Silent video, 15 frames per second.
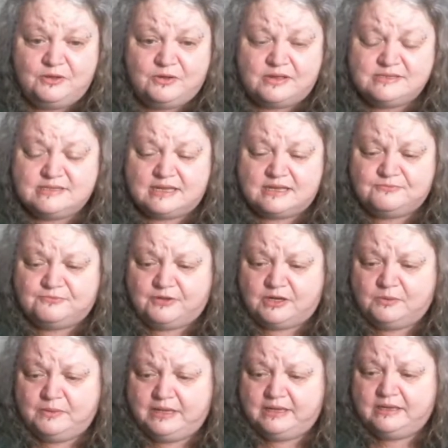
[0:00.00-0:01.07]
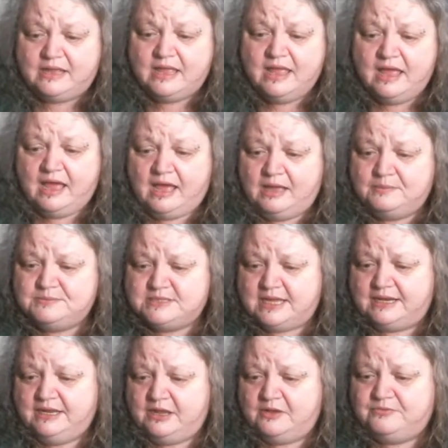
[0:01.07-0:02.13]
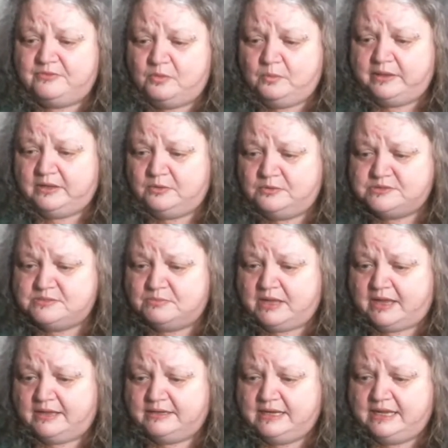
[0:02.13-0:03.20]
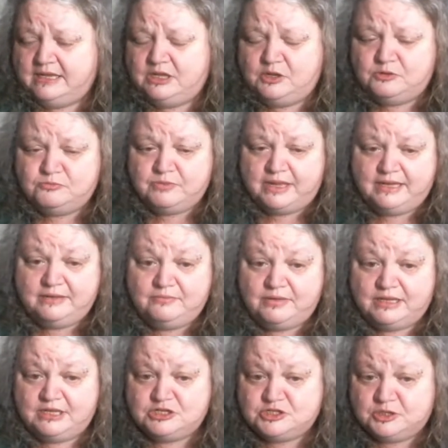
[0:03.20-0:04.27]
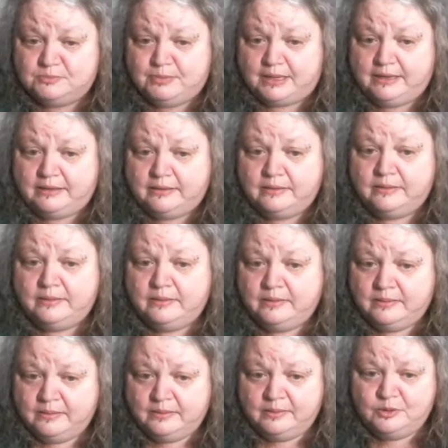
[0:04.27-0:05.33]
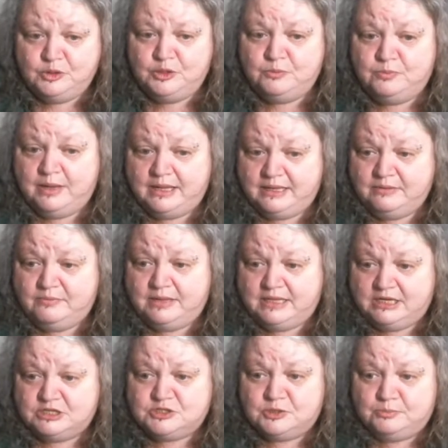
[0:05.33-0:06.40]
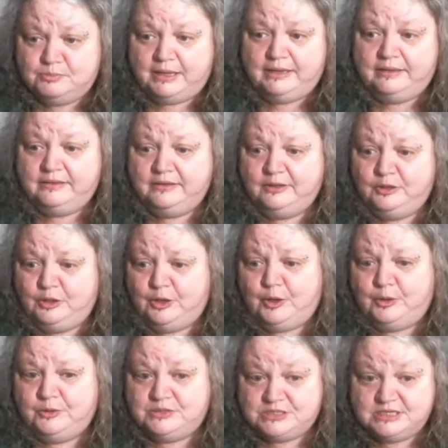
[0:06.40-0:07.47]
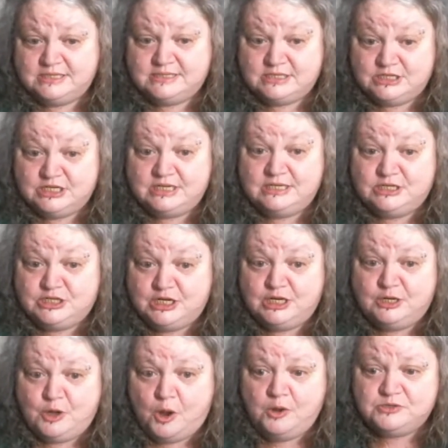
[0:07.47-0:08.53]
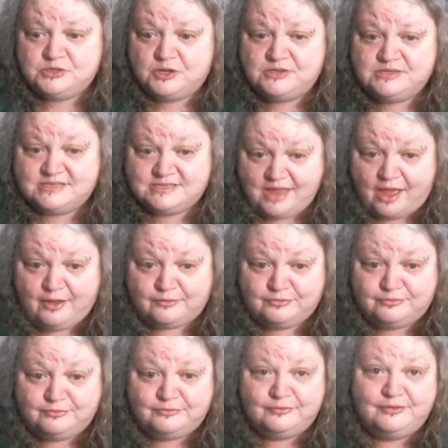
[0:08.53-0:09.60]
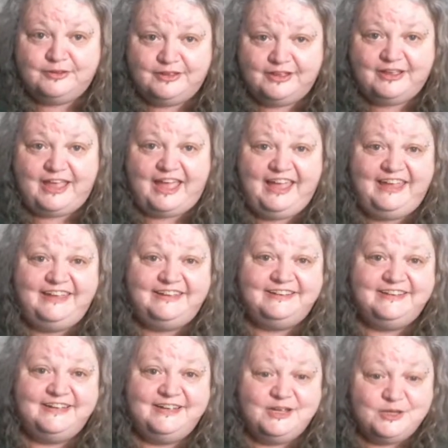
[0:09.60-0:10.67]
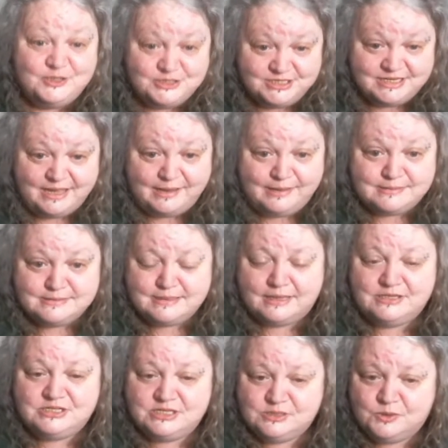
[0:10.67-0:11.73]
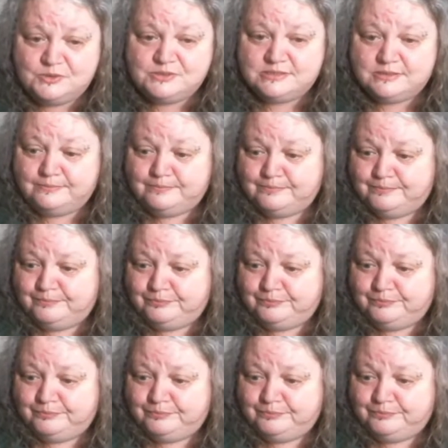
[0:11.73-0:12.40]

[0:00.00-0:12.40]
you guys aren't following Danny over at Wicked Awesome Gardening, you really, really should be. You really, really should be. You know, she knows her stuff. Okay? She does, and she's awesome.